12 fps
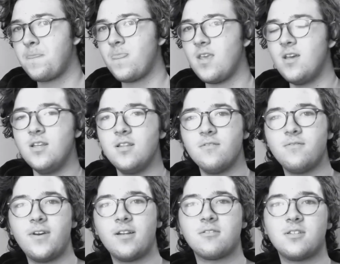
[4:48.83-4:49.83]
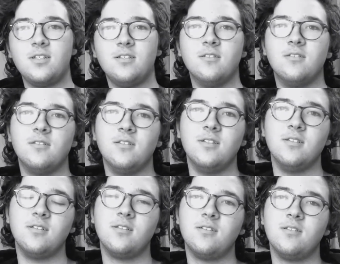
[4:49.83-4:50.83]
And then the final scene
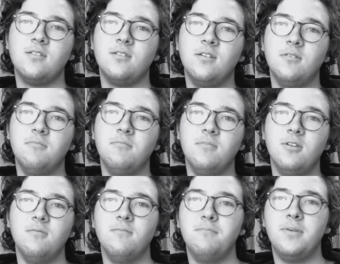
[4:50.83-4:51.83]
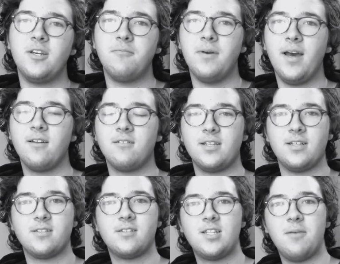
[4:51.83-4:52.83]
is the big battle
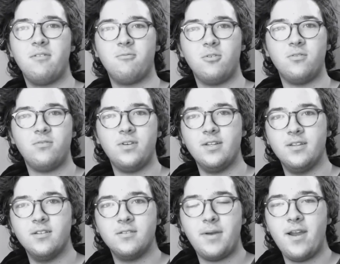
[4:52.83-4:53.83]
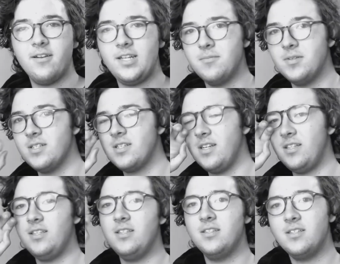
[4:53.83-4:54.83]
against Steppenwolf and the parademons, and